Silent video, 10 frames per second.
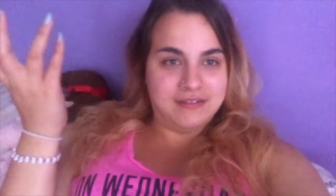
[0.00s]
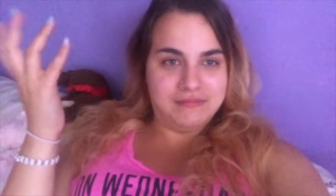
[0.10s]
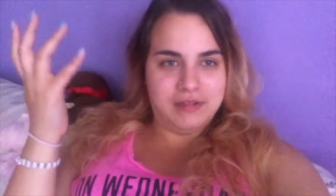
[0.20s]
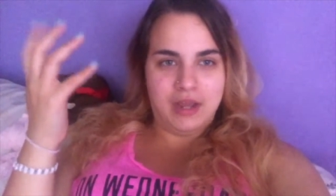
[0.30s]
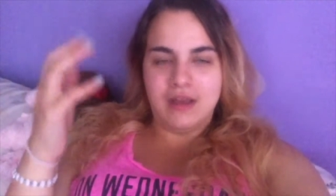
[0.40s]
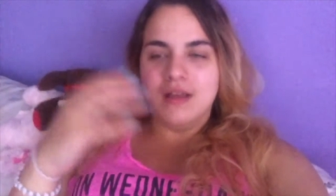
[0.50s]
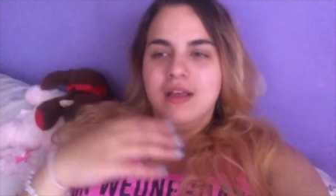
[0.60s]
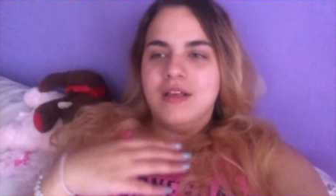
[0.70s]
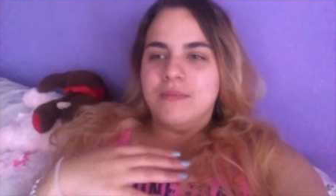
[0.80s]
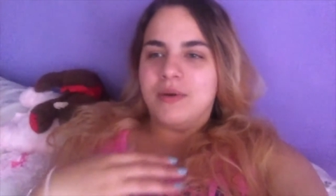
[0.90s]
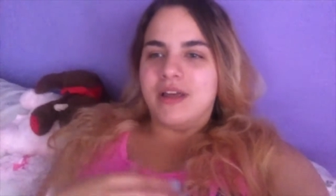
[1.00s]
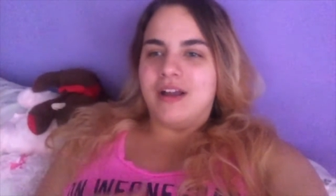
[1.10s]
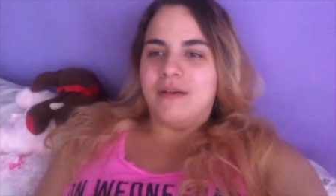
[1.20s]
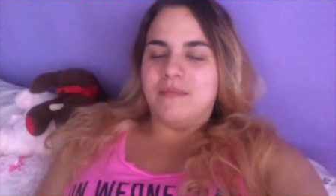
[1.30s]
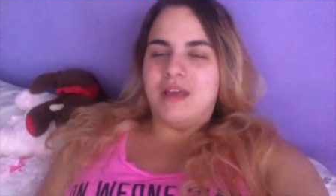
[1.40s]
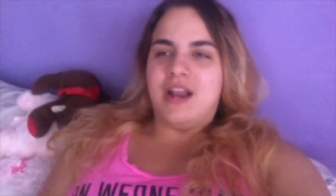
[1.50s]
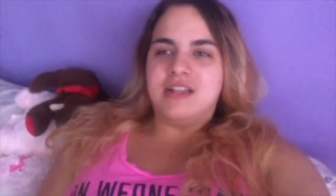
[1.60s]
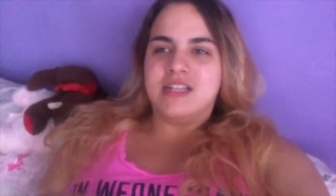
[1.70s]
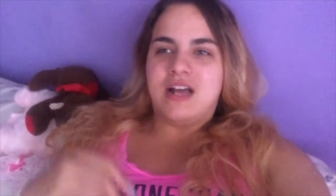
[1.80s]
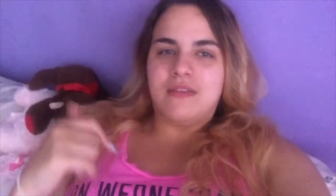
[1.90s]
and yeah. But um and I
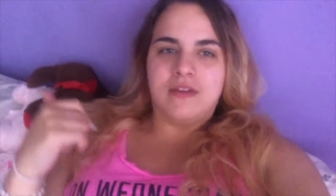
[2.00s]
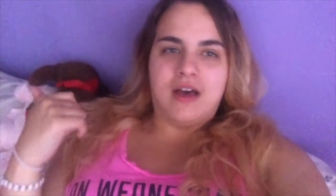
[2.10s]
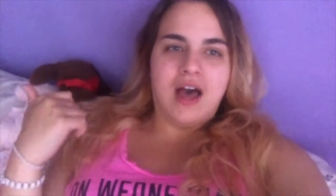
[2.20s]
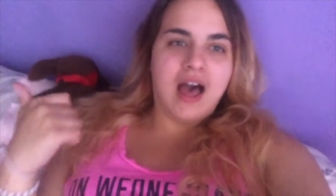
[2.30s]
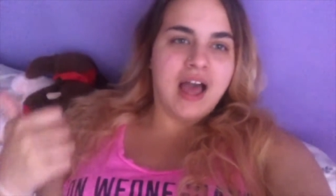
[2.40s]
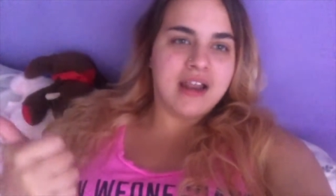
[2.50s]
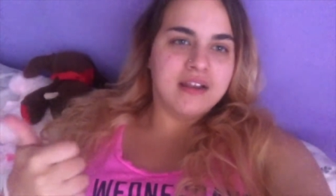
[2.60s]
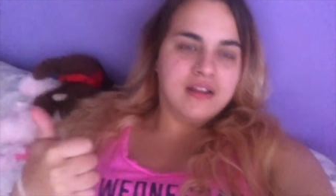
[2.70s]
did the hot